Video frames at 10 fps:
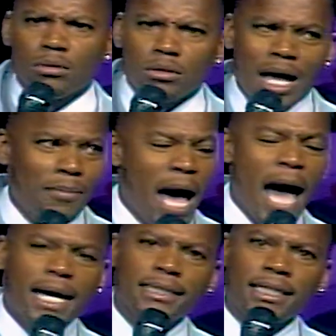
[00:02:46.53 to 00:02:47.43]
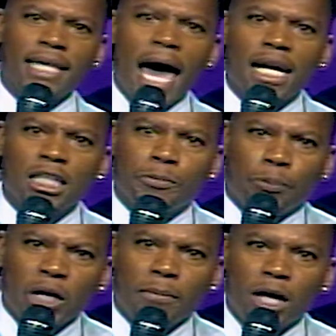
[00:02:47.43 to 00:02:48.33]
I'm hot cause it's hot in this
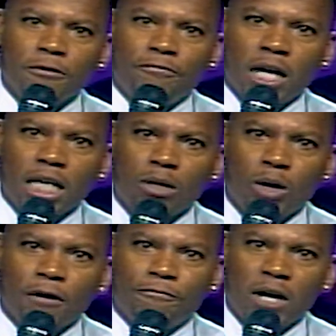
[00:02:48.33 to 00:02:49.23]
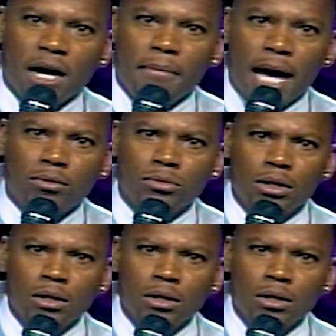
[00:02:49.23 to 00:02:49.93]
brick, motherfucker. That's why the fuck I'm hot.